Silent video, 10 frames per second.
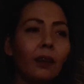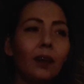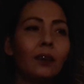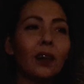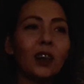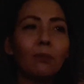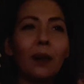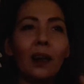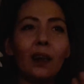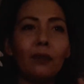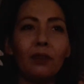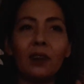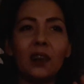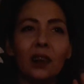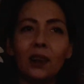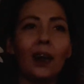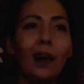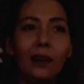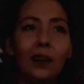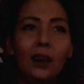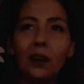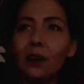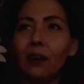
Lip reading: it doesn't matter if it's Chinese